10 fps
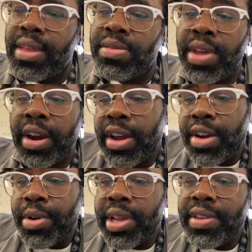they're going
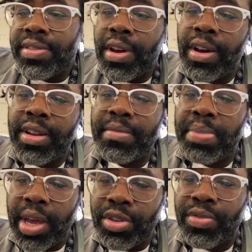to release on
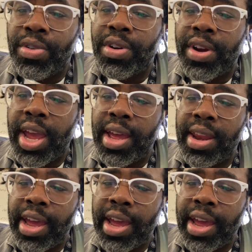PS4 and